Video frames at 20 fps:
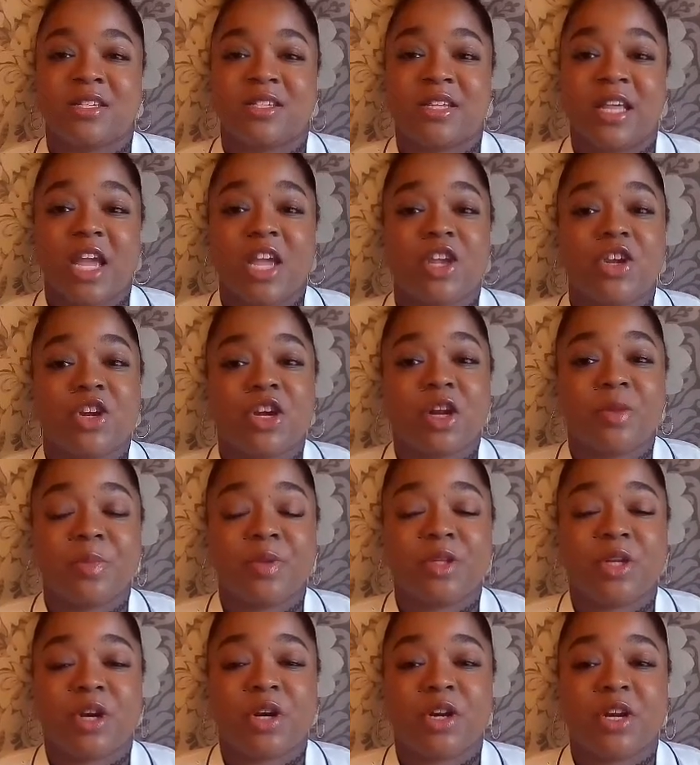Today you're going
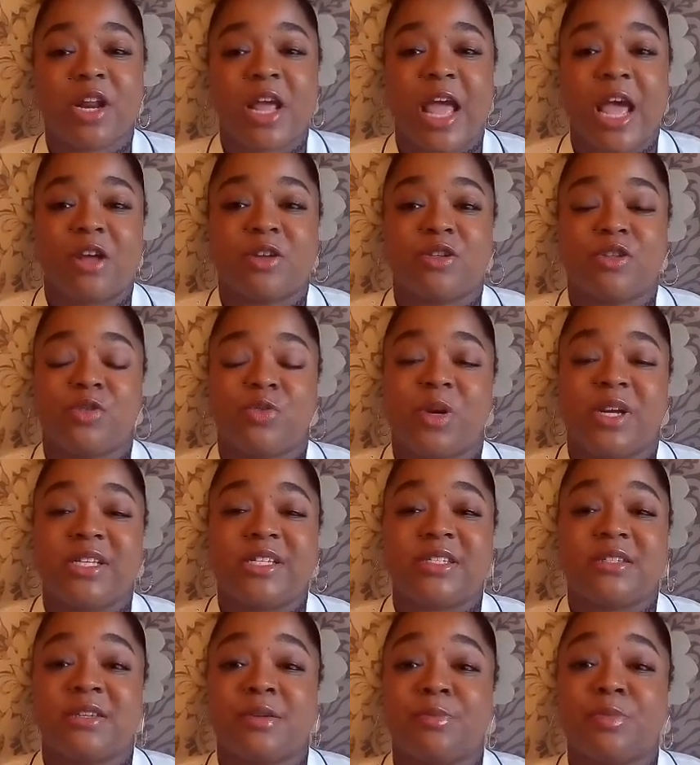to be learning how to do
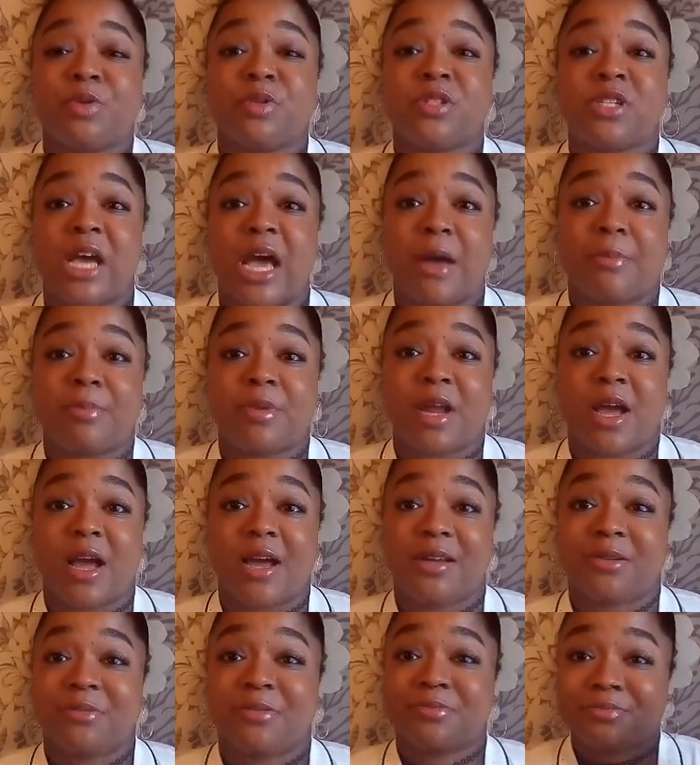a simple top
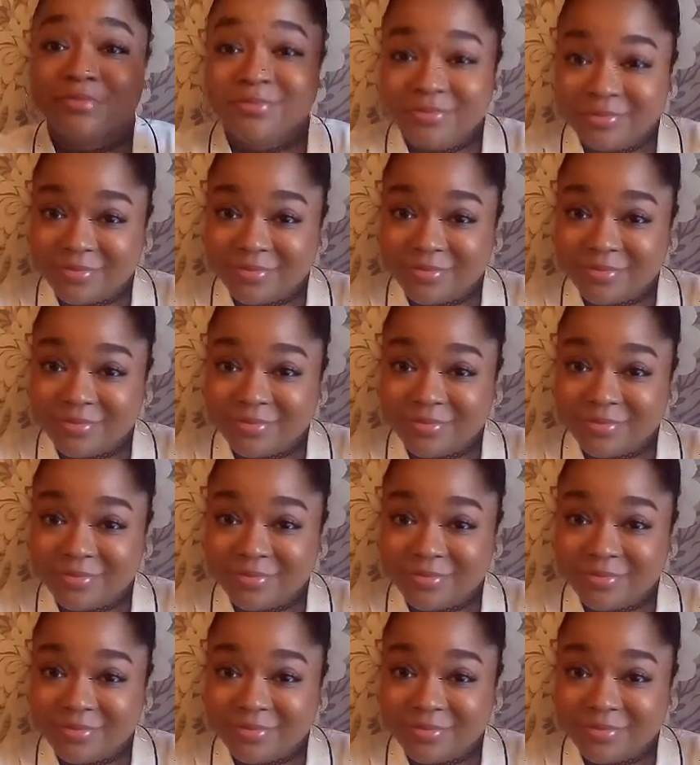knot